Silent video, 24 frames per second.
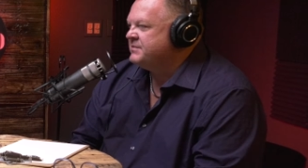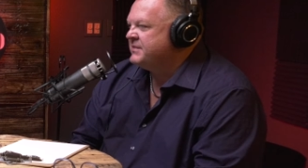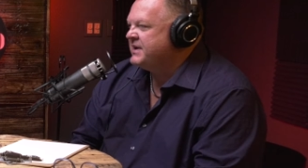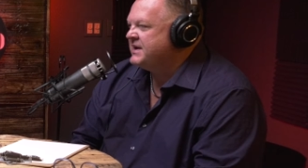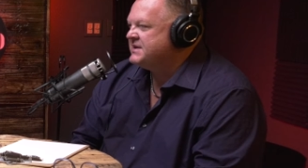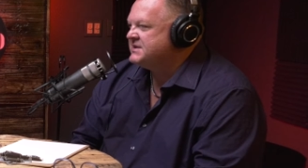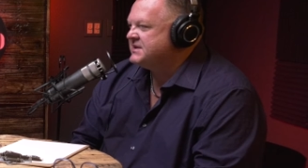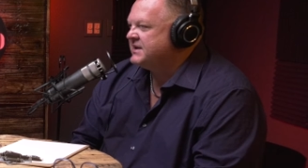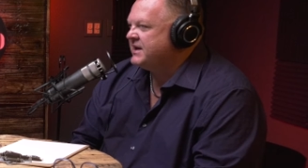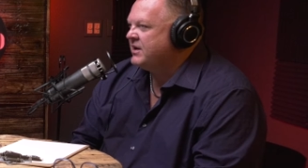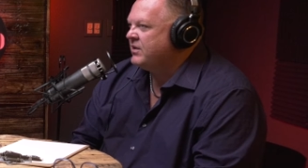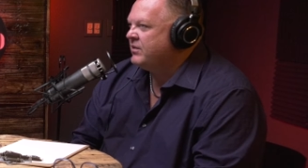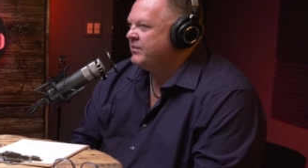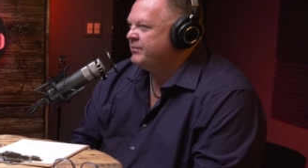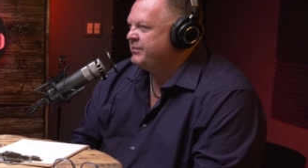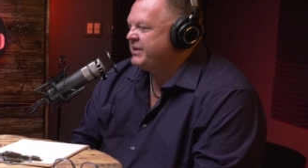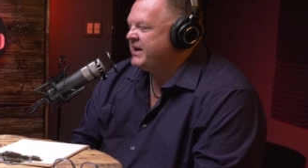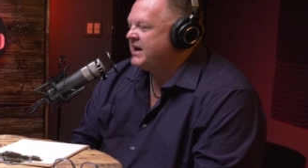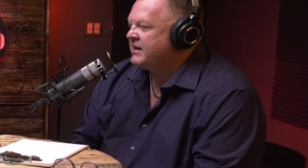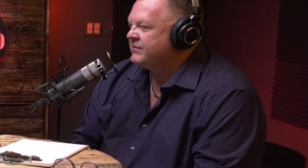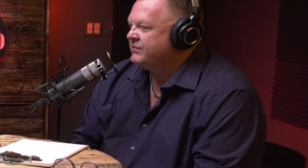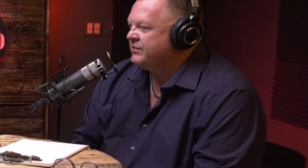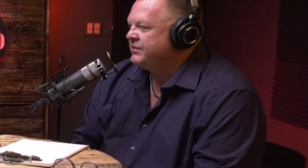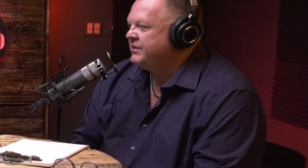amazing how
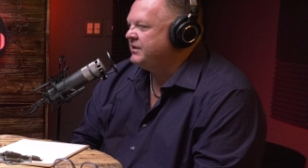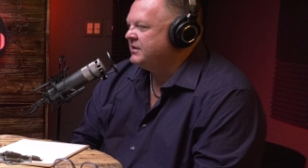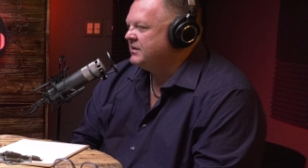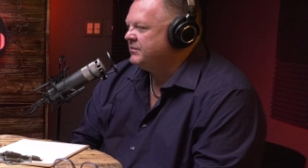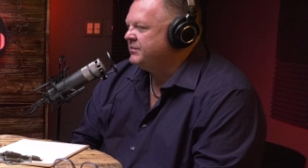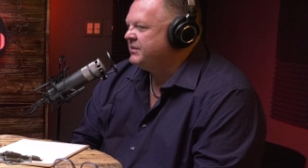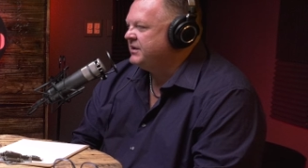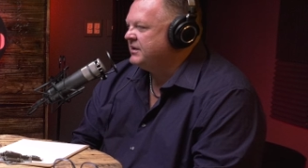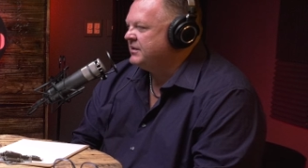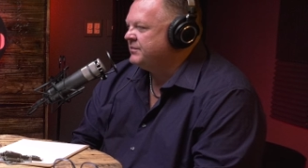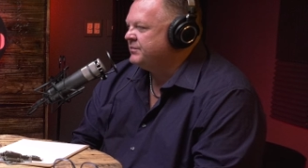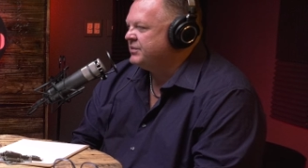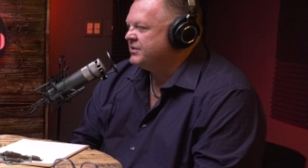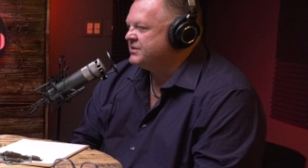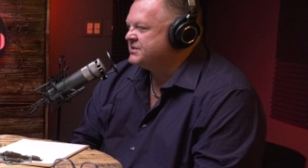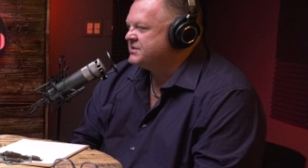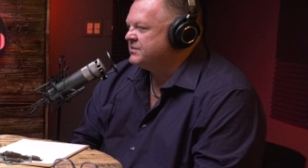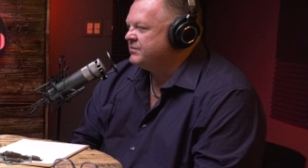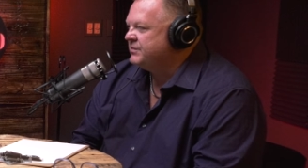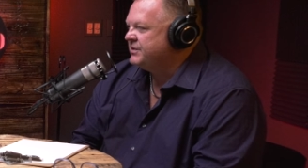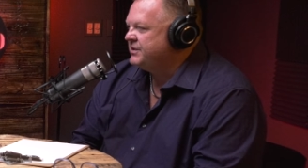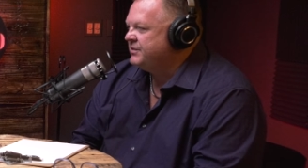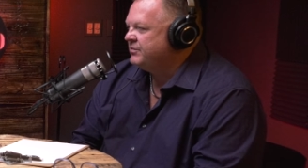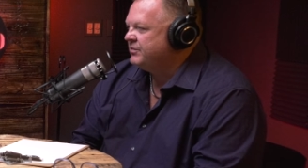impactful you can be on
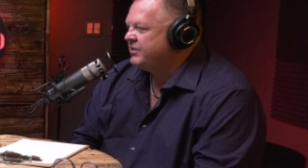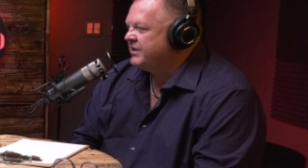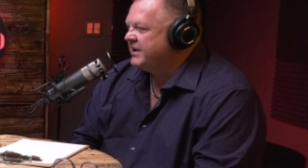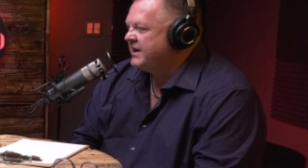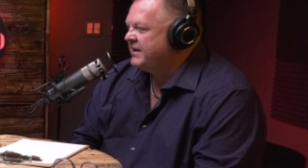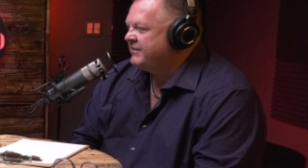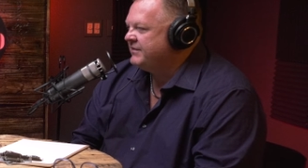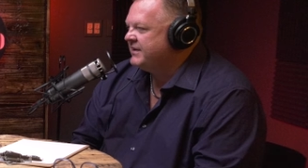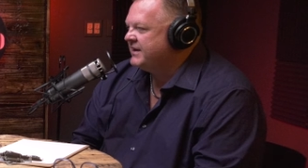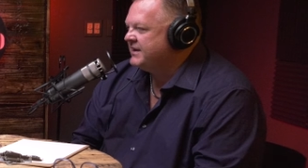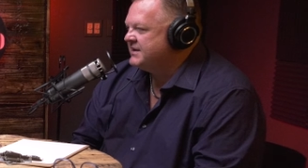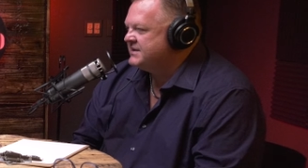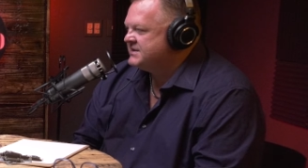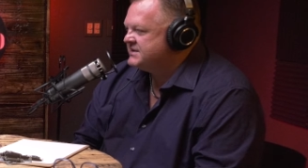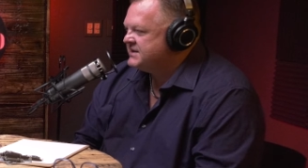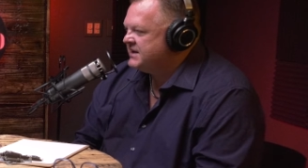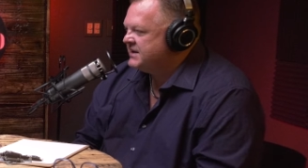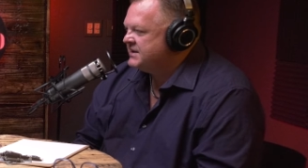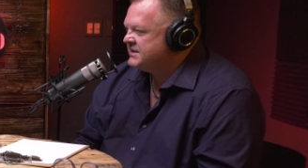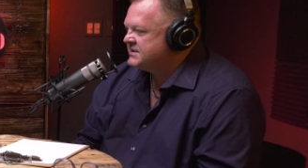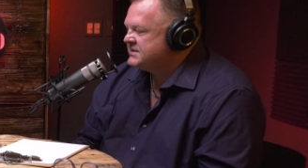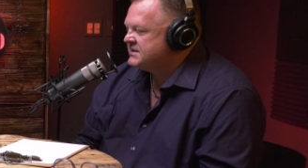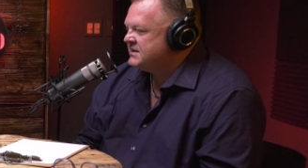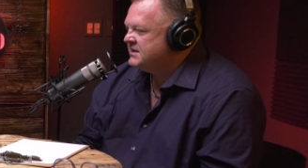person when you really have that
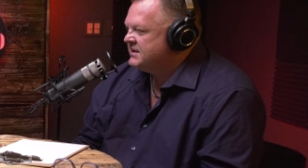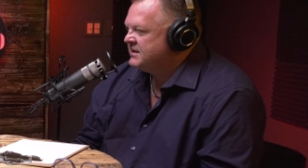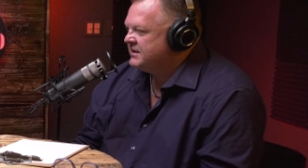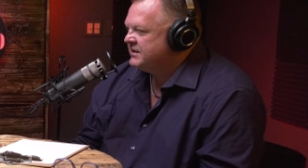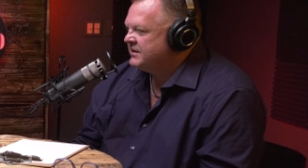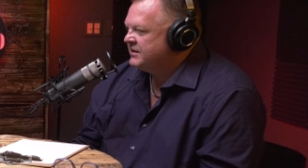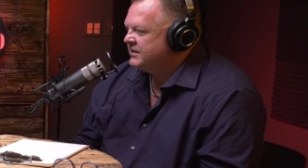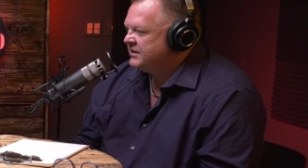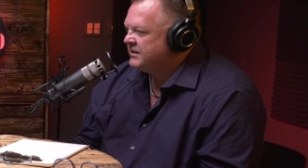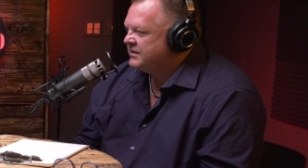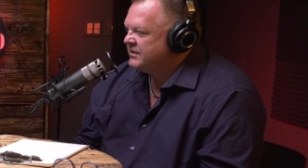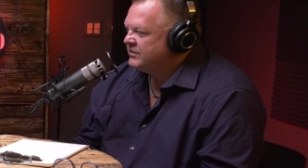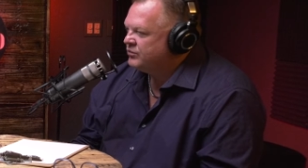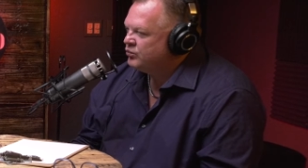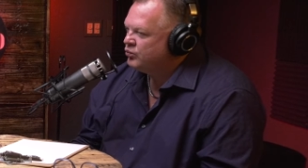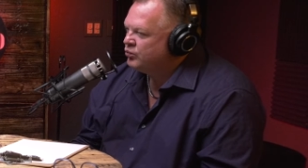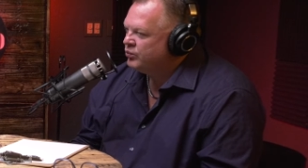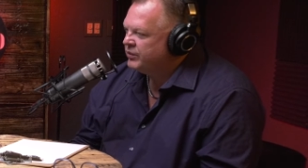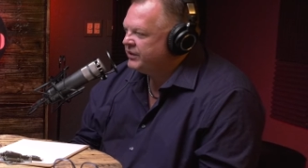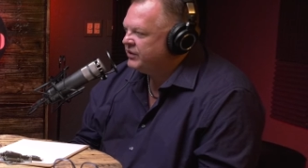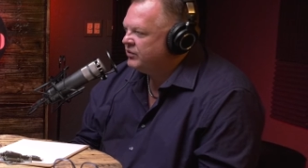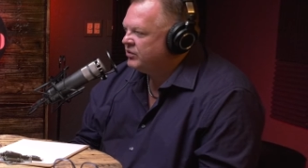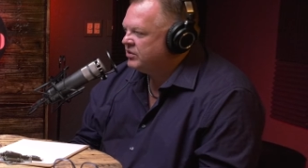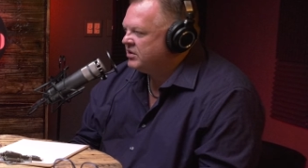intense,
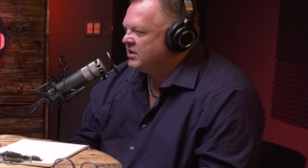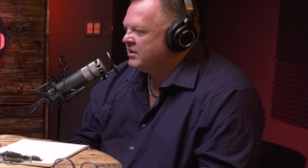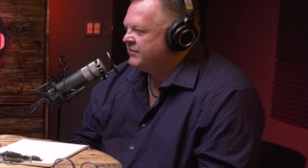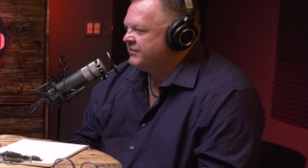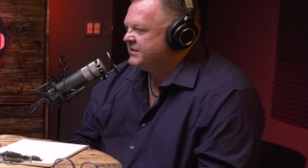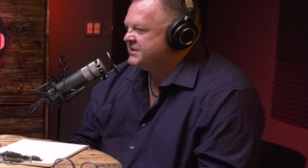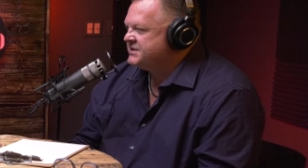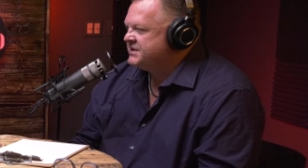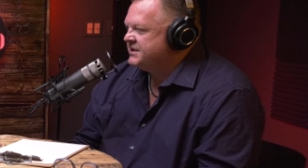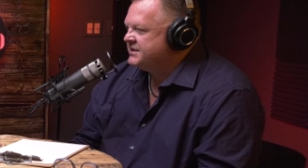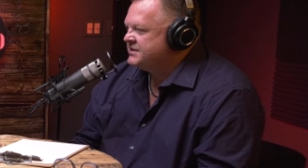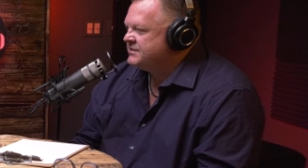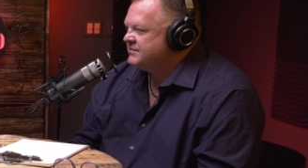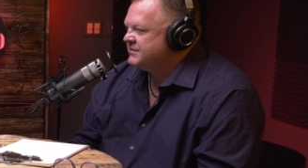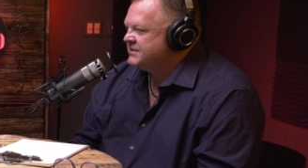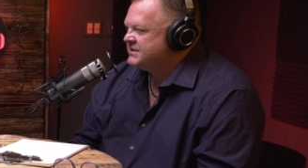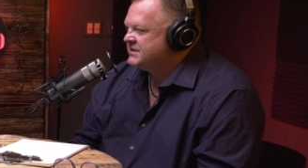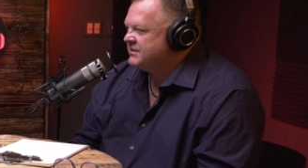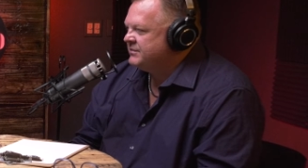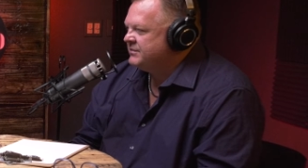real conversation with